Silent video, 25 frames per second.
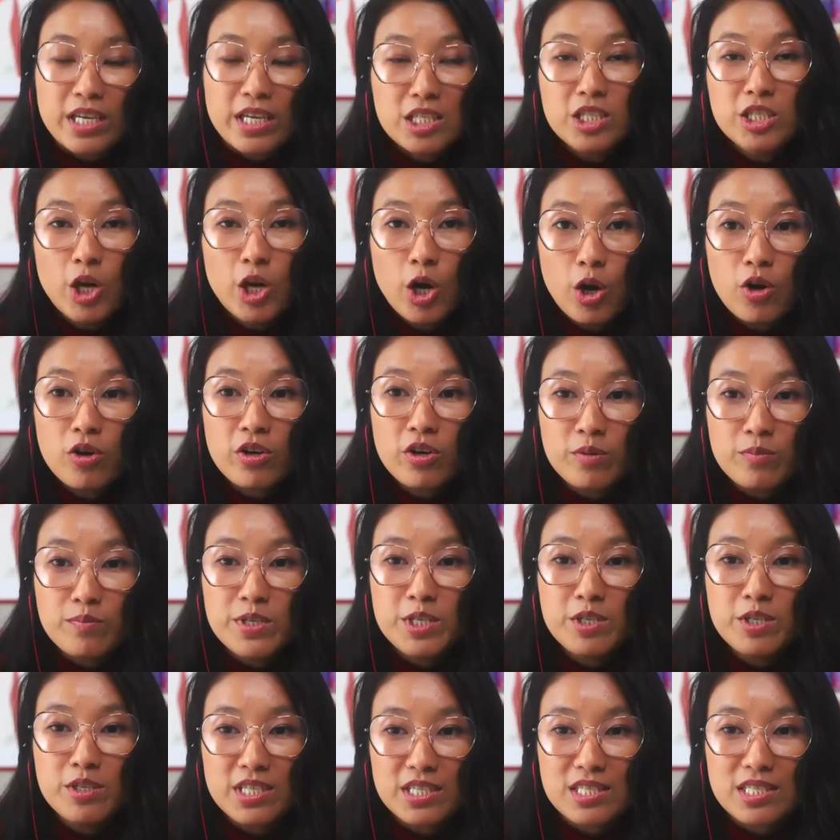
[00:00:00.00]
in your
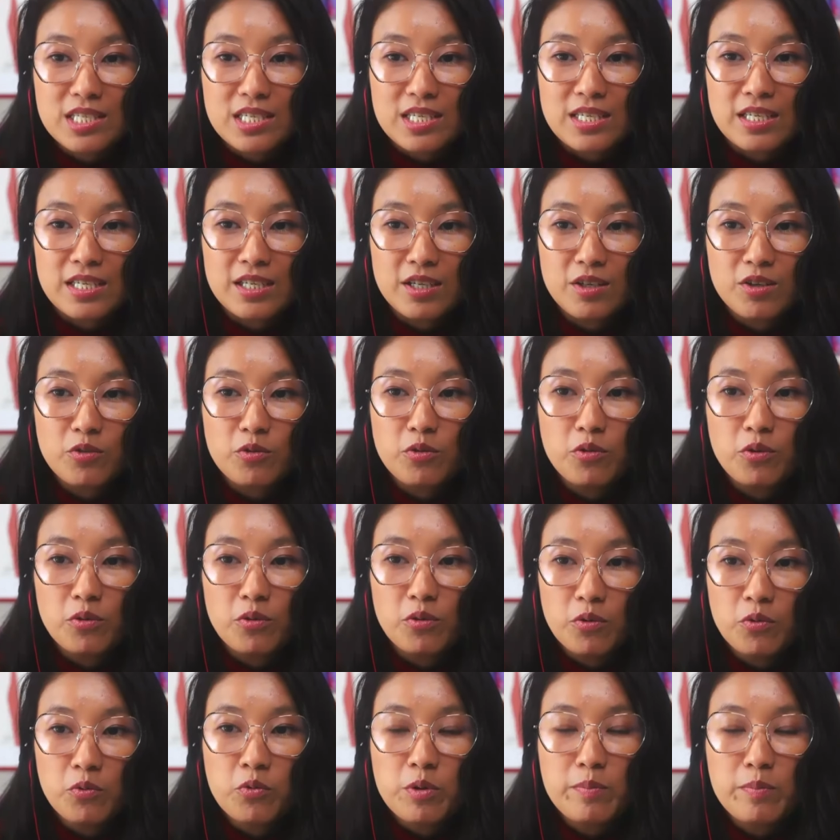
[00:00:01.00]
community
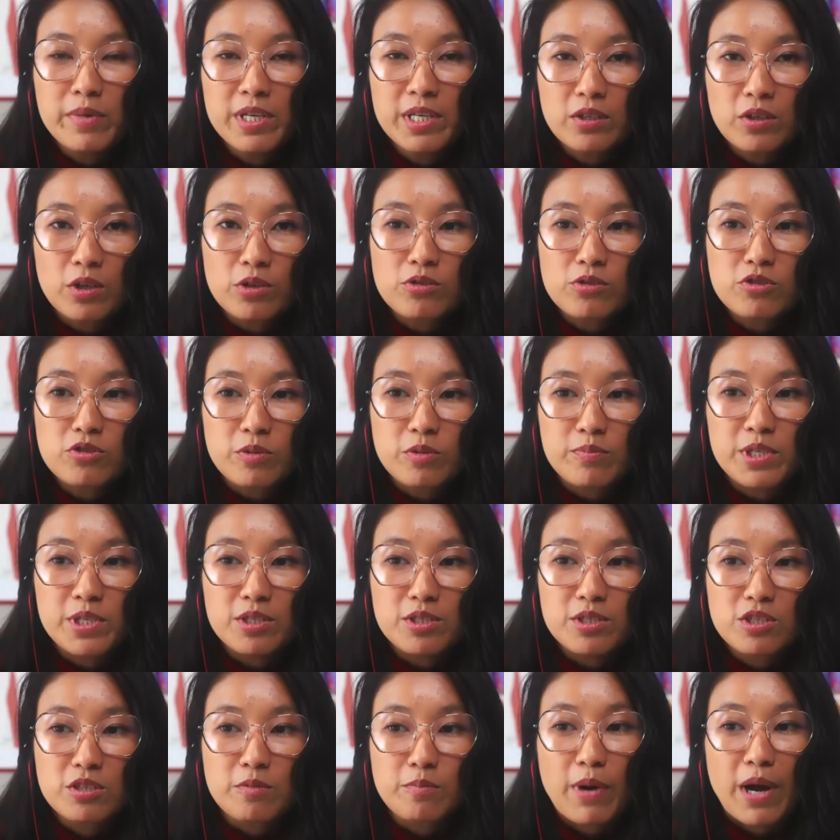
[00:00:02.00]
women
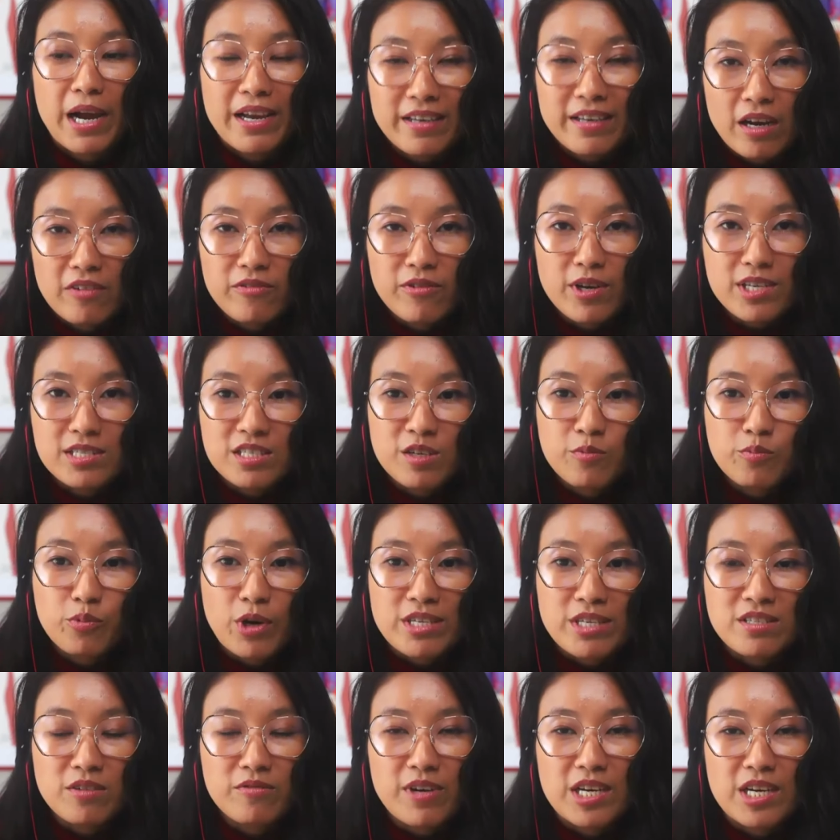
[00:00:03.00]
contribute to biodiversity
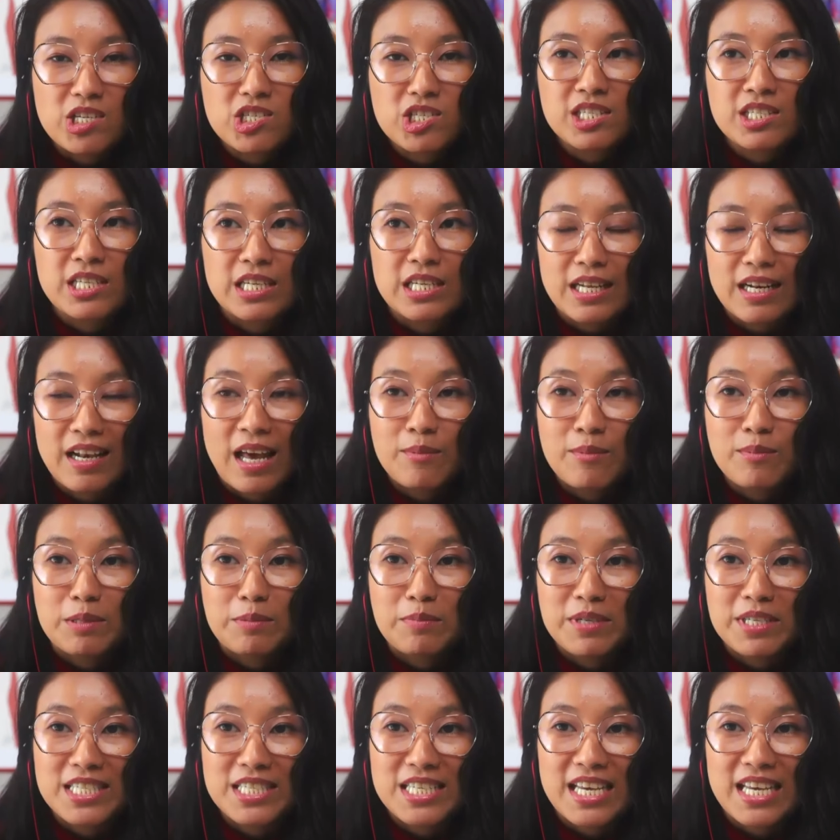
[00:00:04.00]
preservation and
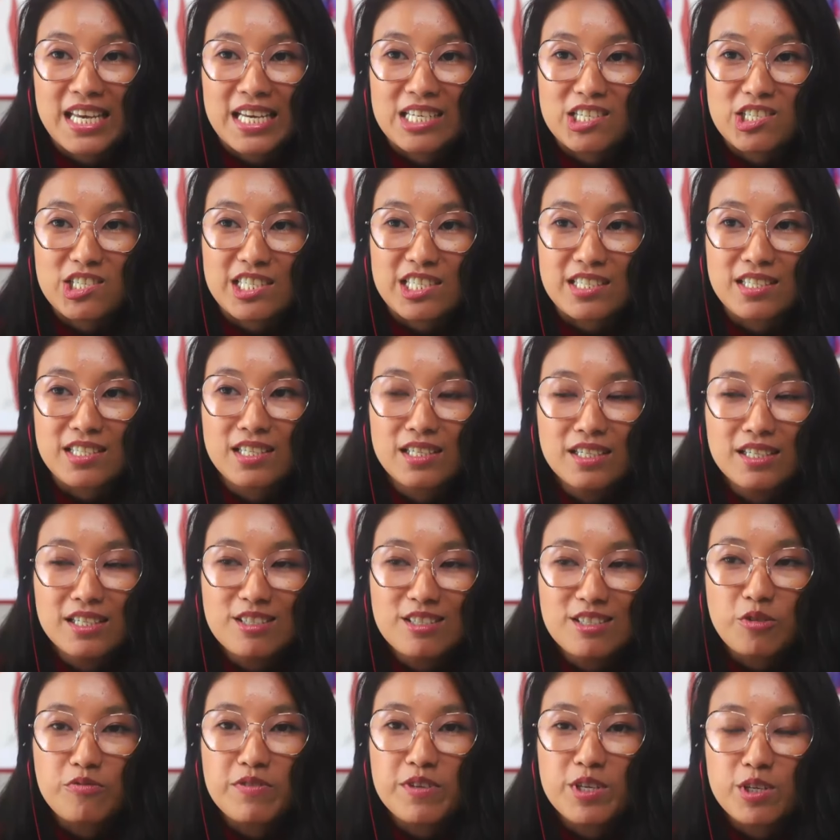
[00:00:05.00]
climate mitigation.
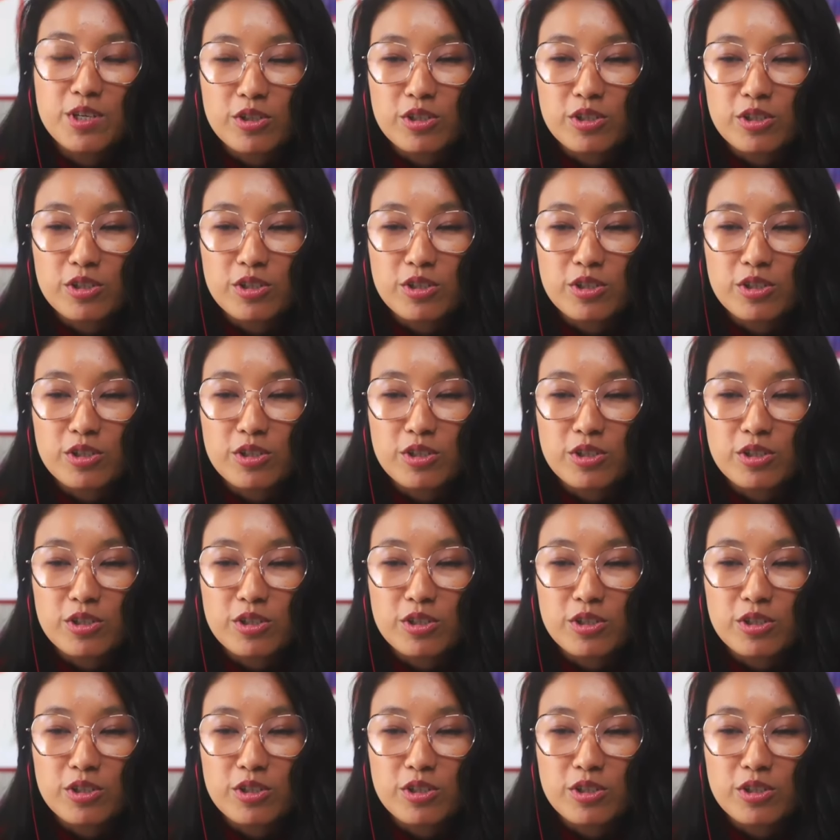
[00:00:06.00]
So if you